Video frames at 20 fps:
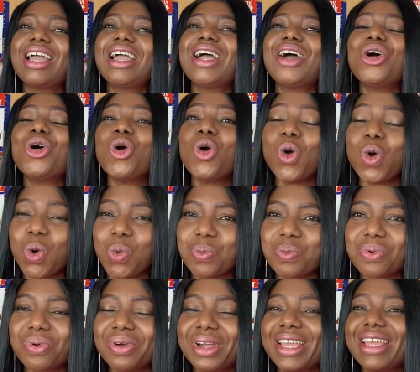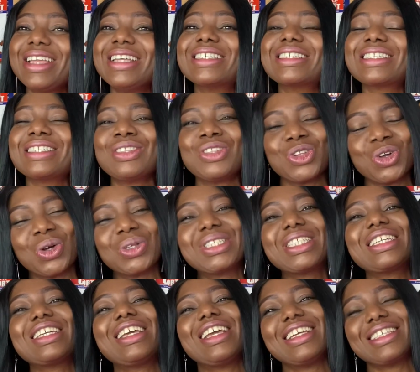Hope is not
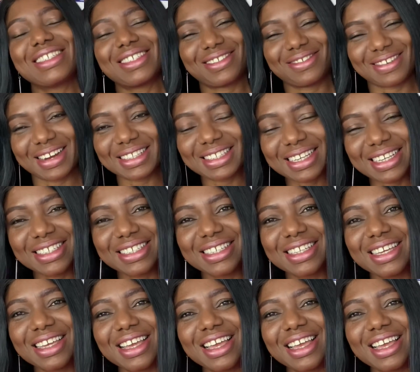a strategy.